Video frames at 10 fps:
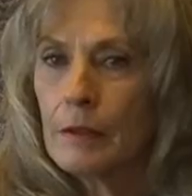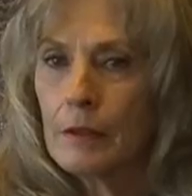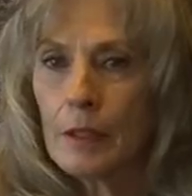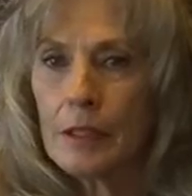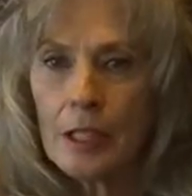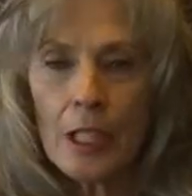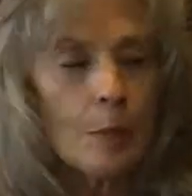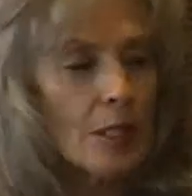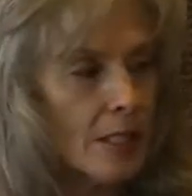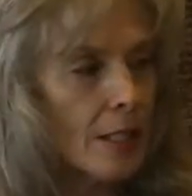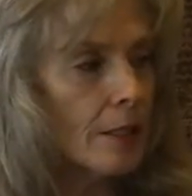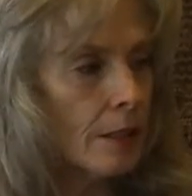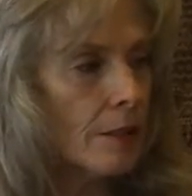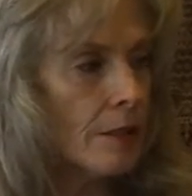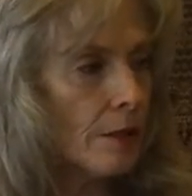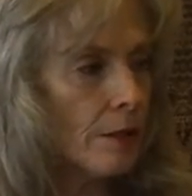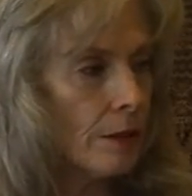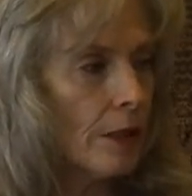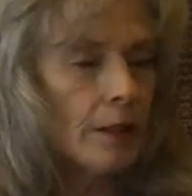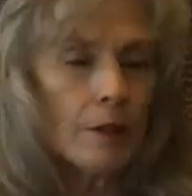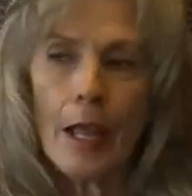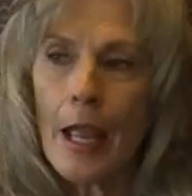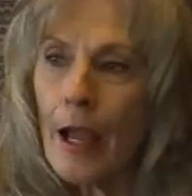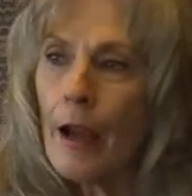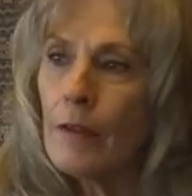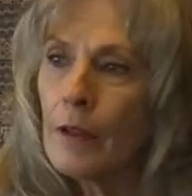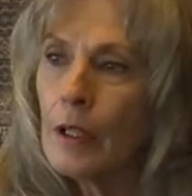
a deep sickness that you have.